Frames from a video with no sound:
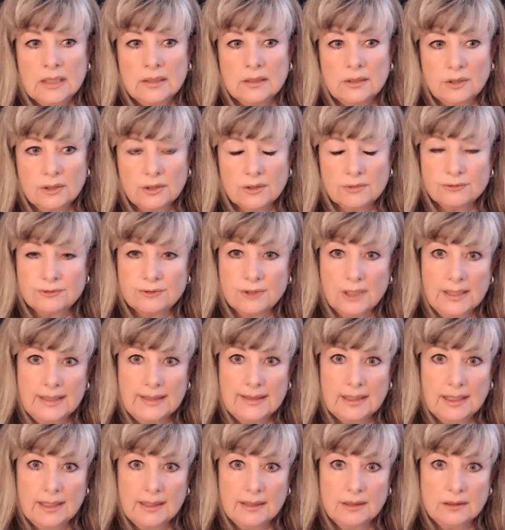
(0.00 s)
You can
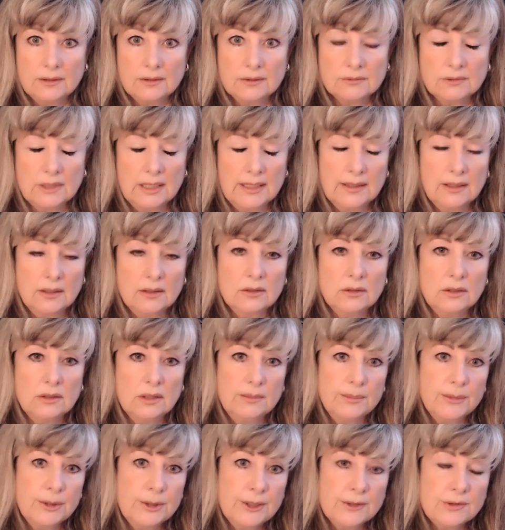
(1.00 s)
find that at
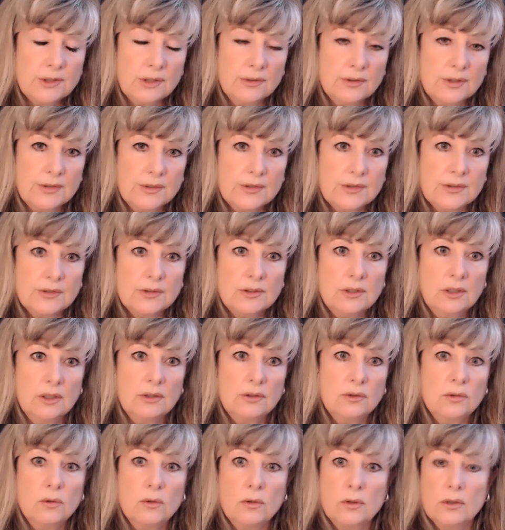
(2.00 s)

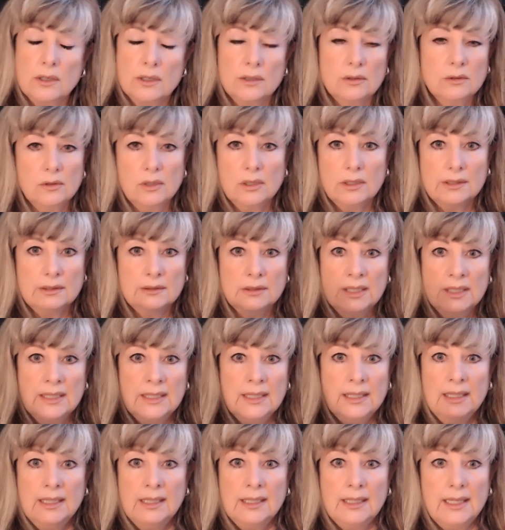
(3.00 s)
radicalemergence.org or on
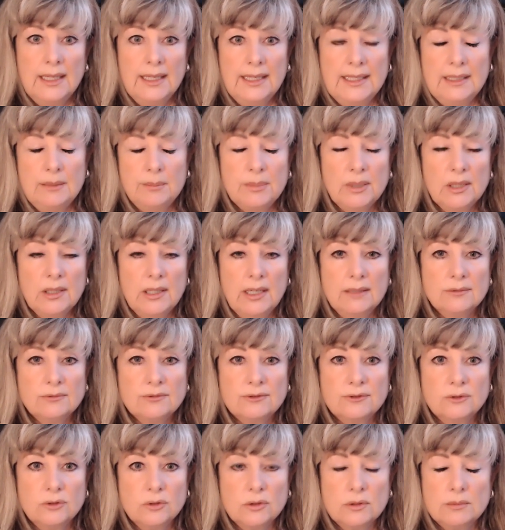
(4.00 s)
any
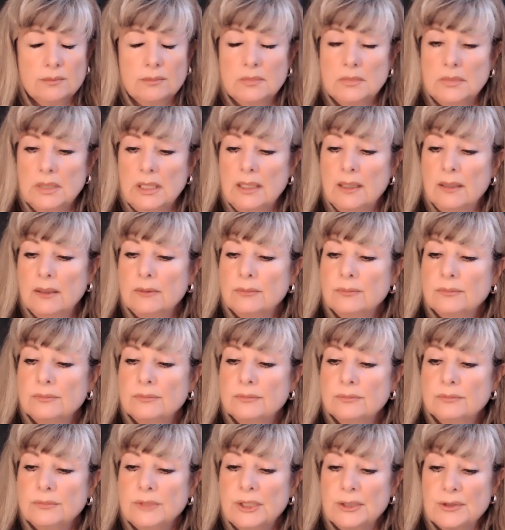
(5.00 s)
platform.
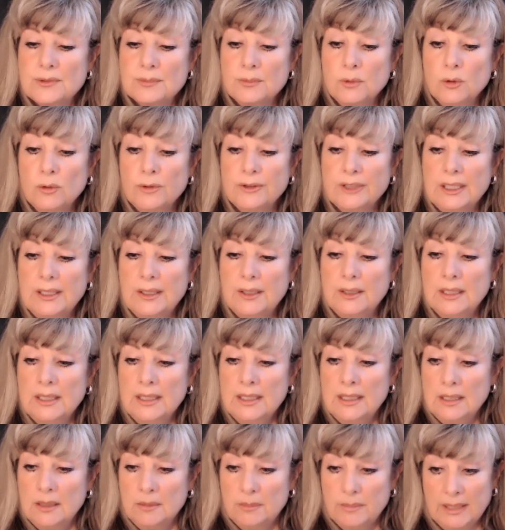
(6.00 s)
There's more there,
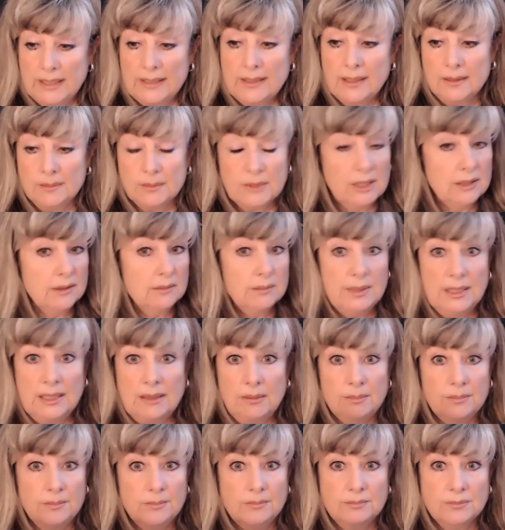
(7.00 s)
but I'm going to
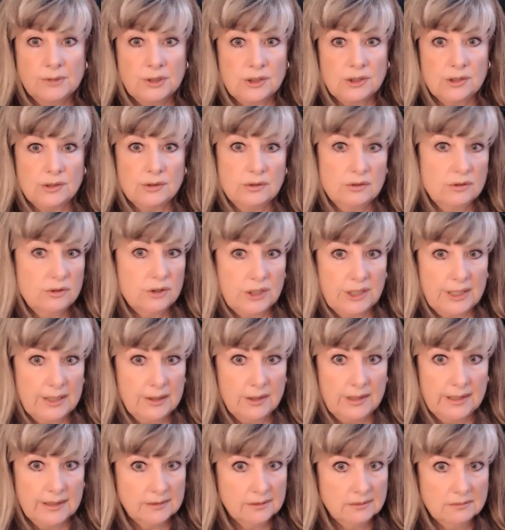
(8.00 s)
be
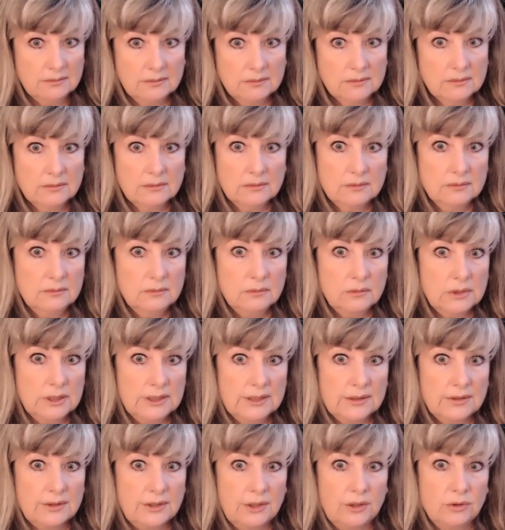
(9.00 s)
sharing
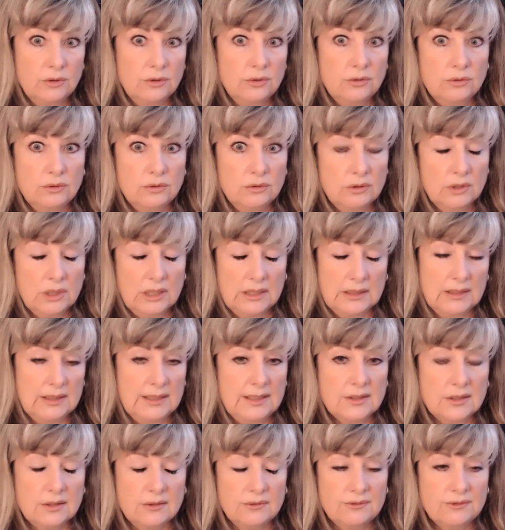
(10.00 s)
with you at
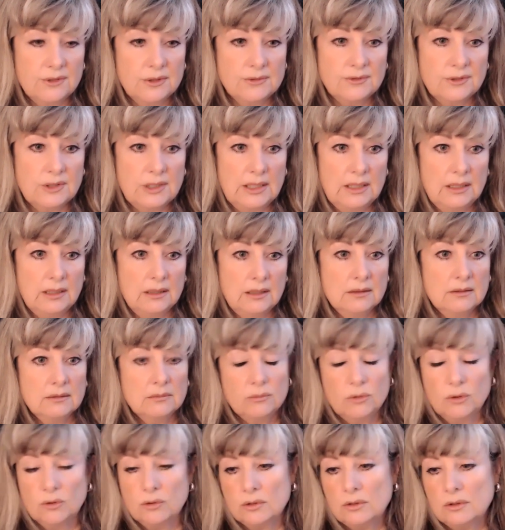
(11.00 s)
least 50
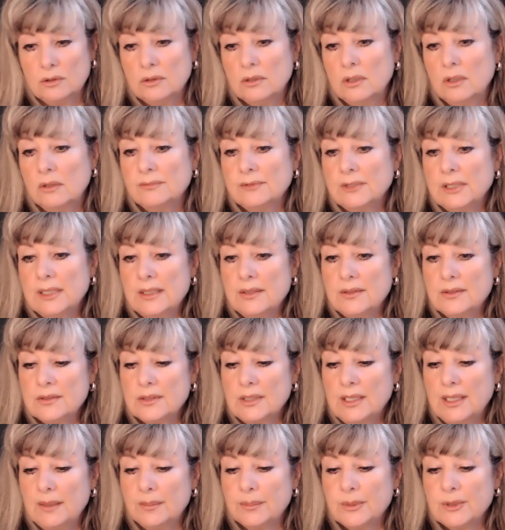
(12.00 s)
more of these
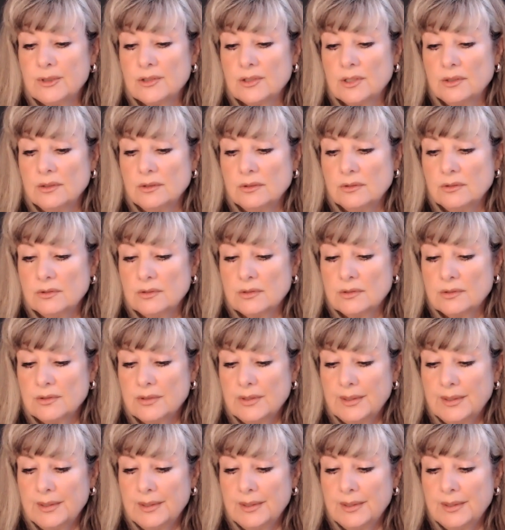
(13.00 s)
episodes.